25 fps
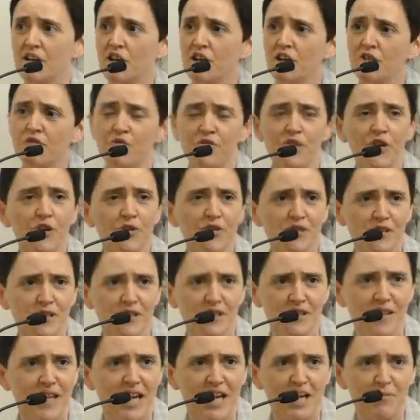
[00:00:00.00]

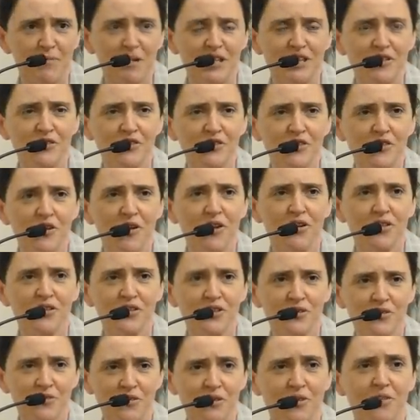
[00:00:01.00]
confuses the animal, it does
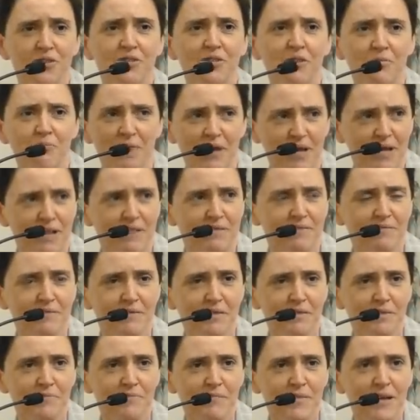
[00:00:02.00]
not knock them
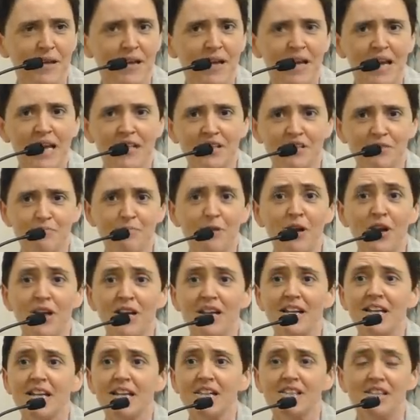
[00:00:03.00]
out. It
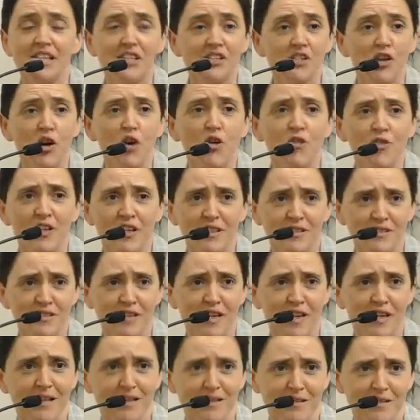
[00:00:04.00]
merely
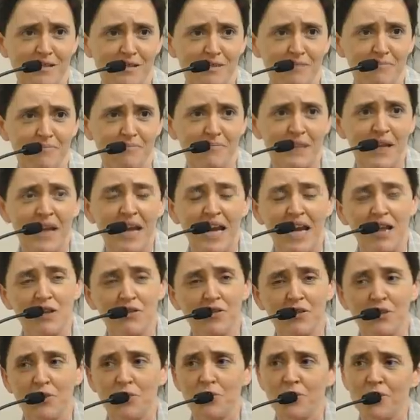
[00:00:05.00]
disorientates them. In
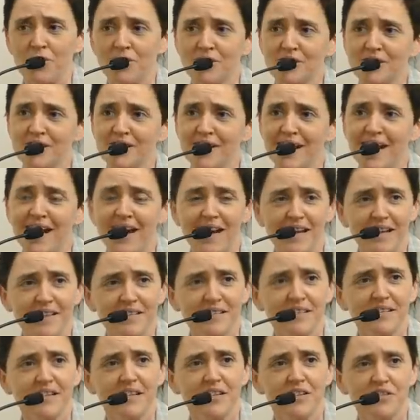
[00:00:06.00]
other words, it
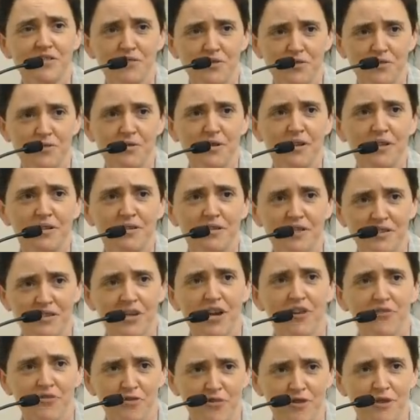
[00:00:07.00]
adds to the
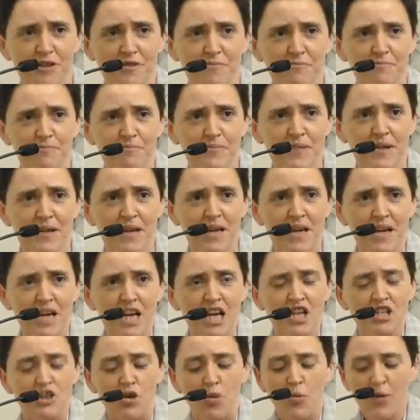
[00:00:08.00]
suffering.
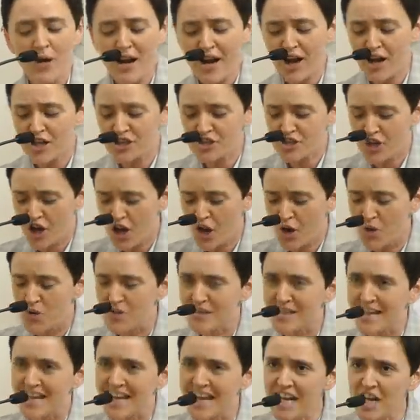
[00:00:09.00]
So we are
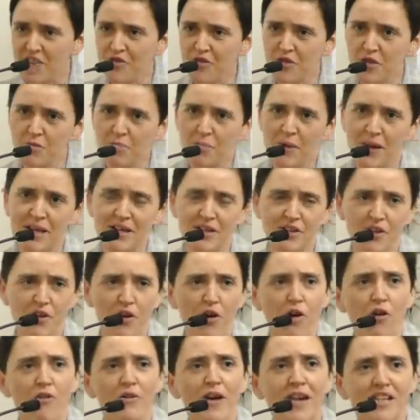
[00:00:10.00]
told, even by the
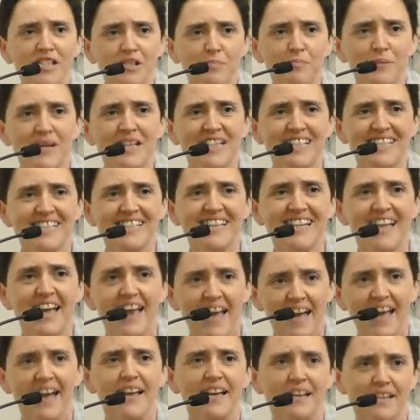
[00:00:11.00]

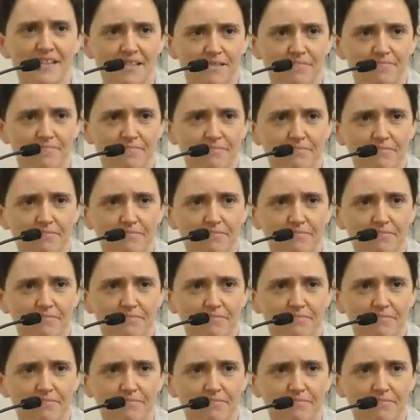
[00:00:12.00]
RSPCA,